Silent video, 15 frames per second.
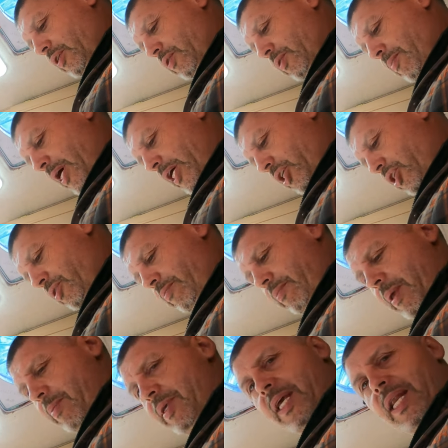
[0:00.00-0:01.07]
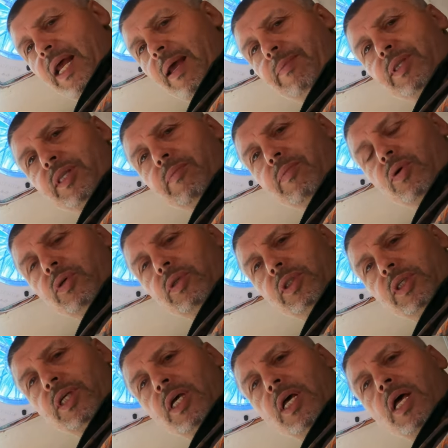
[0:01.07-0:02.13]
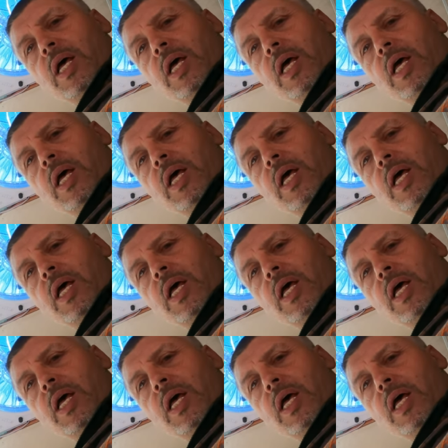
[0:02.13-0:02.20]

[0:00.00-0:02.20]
to use much, maybe an amp at the most.